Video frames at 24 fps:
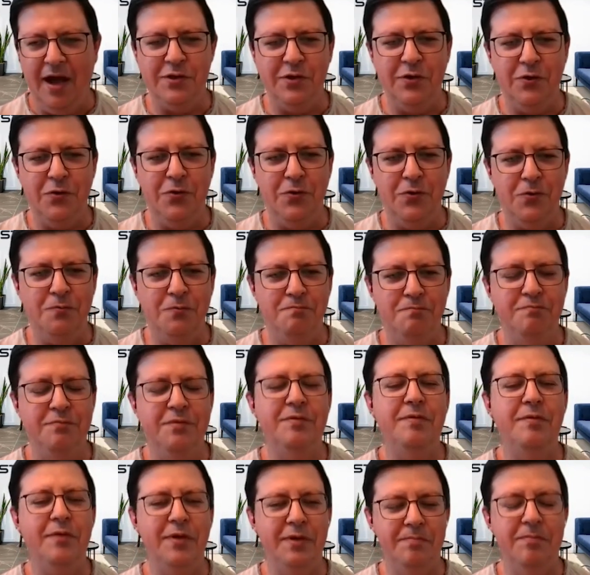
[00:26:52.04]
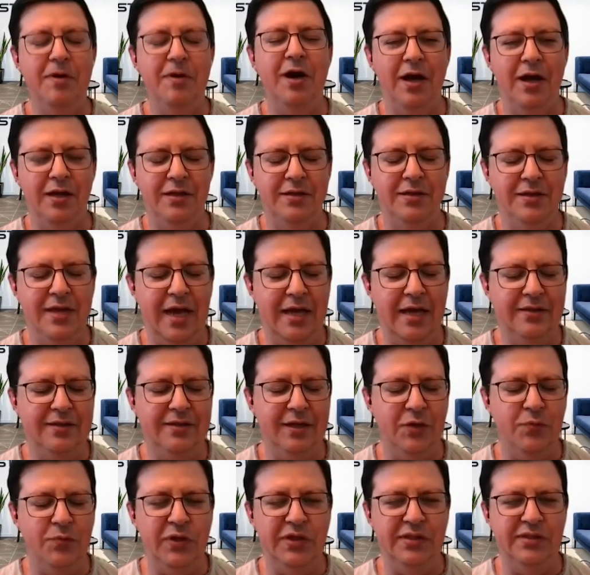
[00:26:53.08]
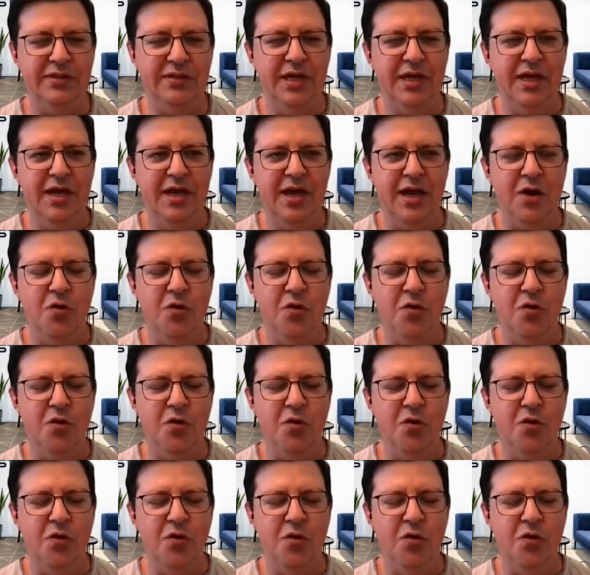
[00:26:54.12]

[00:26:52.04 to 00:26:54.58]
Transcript: So really on that element,